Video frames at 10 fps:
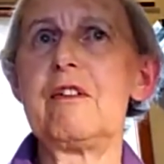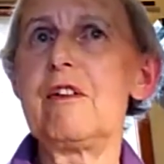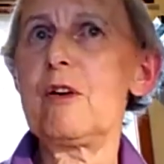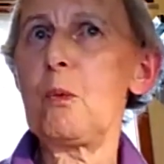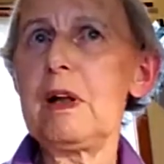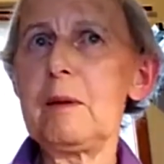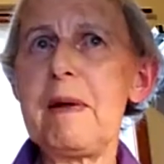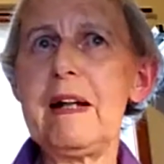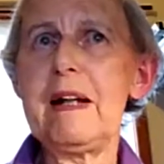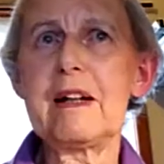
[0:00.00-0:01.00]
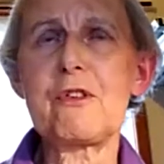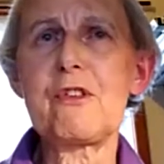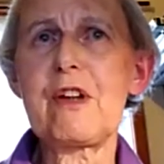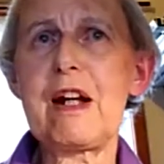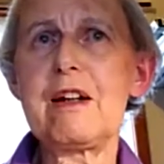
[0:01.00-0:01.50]
for the well-being of
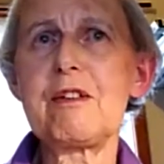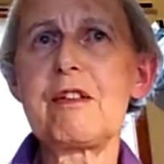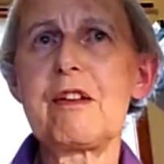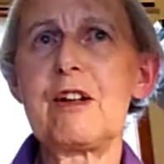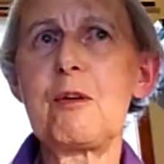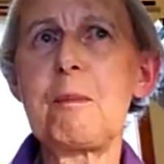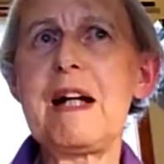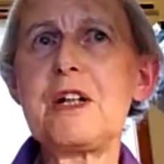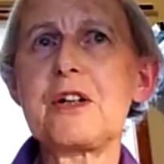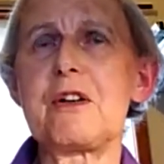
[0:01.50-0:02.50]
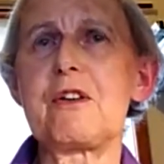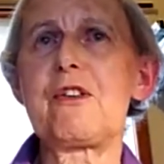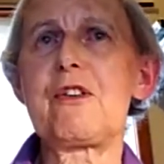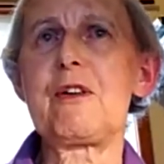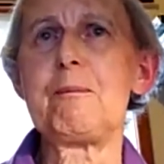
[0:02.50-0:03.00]
staff and
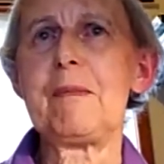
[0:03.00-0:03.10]
patients.